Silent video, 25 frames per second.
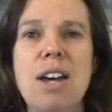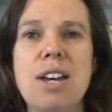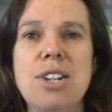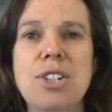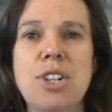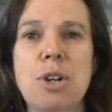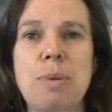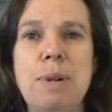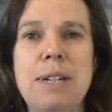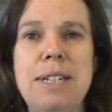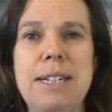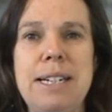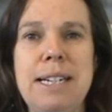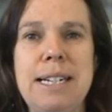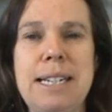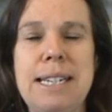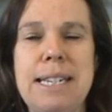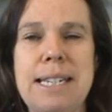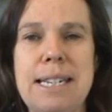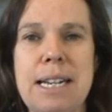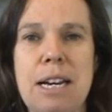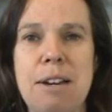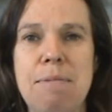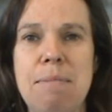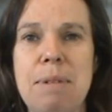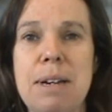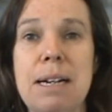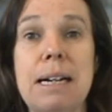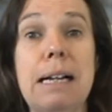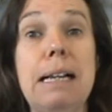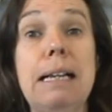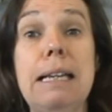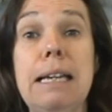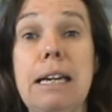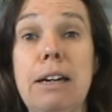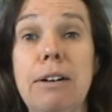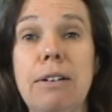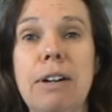So we did some
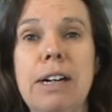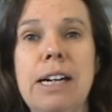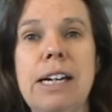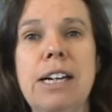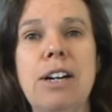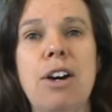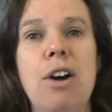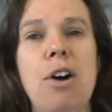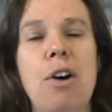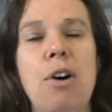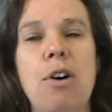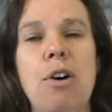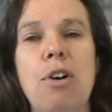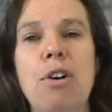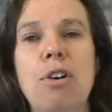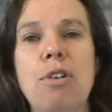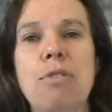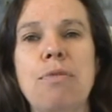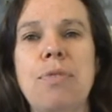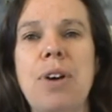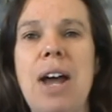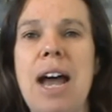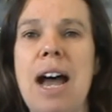clearing of